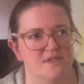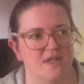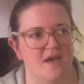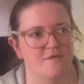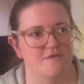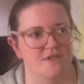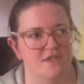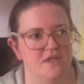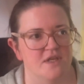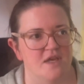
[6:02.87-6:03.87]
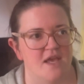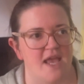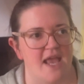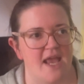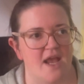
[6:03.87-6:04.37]
left,
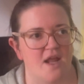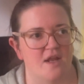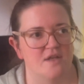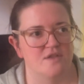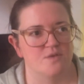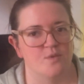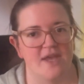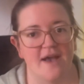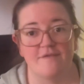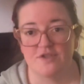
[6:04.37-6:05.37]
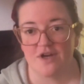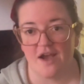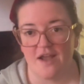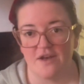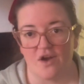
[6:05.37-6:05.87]
and we have
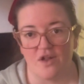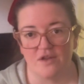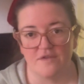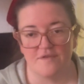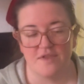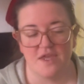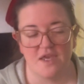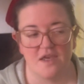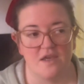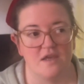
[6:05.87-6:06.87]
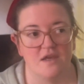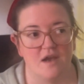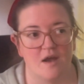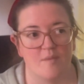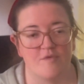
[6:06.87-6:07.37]
tried all of the
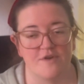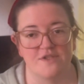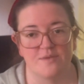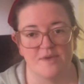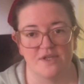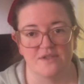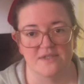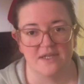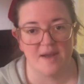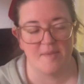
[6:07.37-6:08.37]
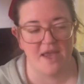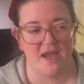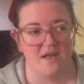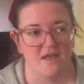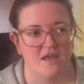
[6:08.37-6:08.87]
freezer meals that I
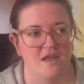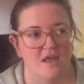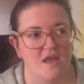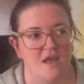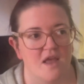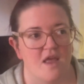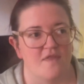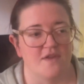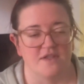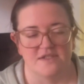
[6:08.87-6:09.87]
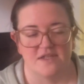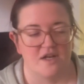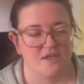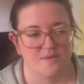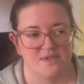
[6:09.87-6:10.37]
made. The
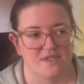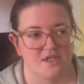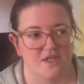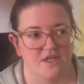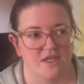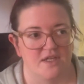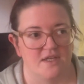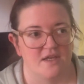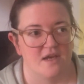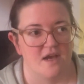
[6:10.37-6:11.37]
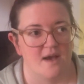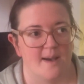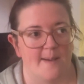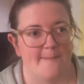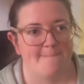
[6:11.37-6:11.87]
lasagna was good,
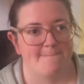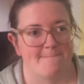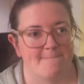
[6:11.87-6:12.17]
and